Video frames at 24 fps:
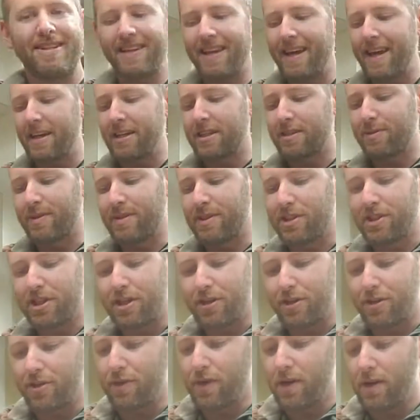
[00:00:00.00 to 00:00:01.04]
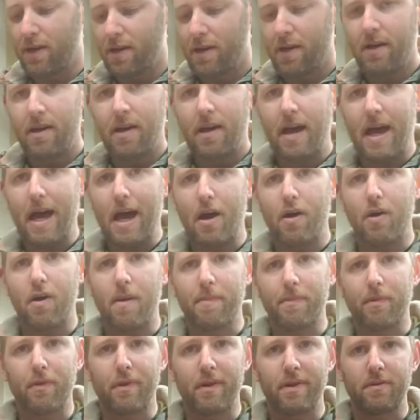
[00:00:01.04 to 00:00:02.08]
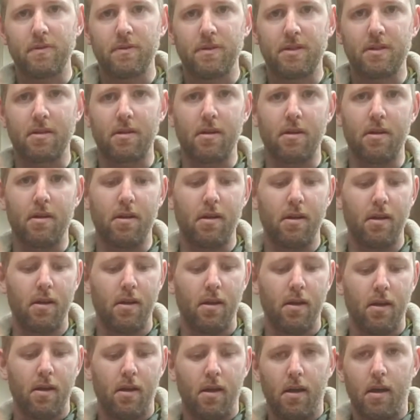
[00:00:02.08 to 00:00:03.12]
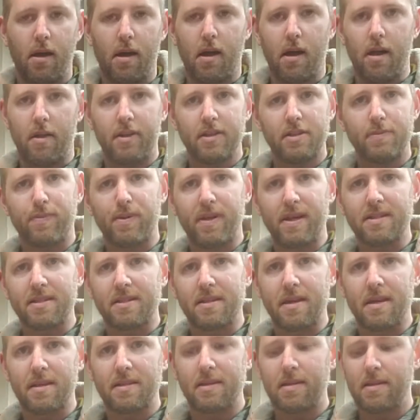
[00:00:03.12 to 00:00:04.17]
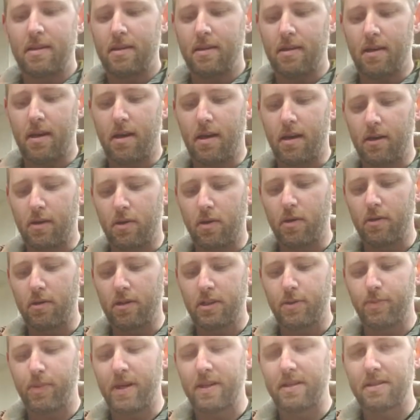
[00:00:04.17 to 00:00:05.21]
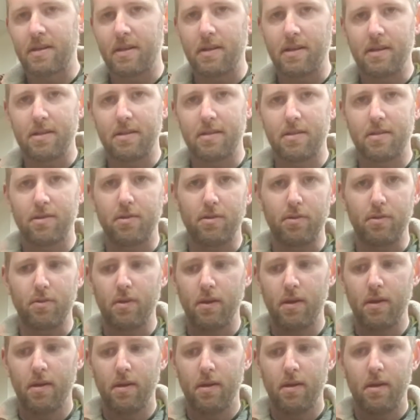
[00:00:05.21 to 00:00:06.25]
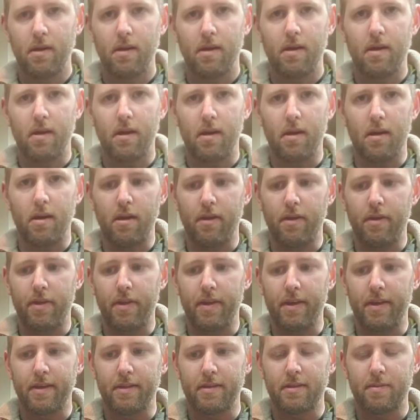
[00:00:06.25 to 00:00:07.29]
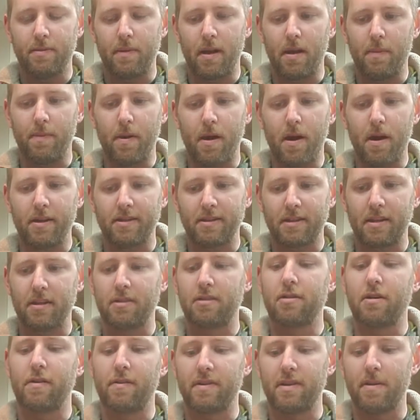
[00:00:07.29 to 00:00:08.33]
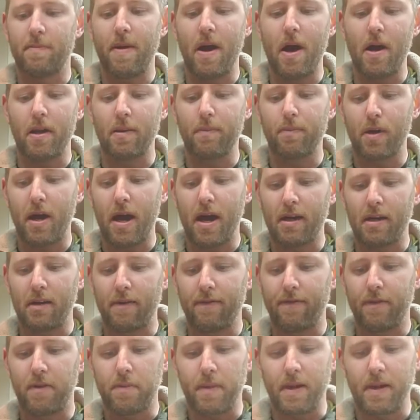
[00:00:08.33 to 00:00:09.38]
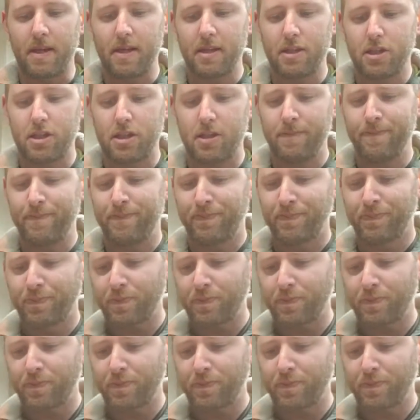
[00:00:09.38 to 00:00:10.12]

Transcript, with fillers: today I just want to show how I'm going to install uh, this plus nut, uh, quarter inch plus nut, into uh, this metal bar. It's going to serve as a mounting bracket for my kitchen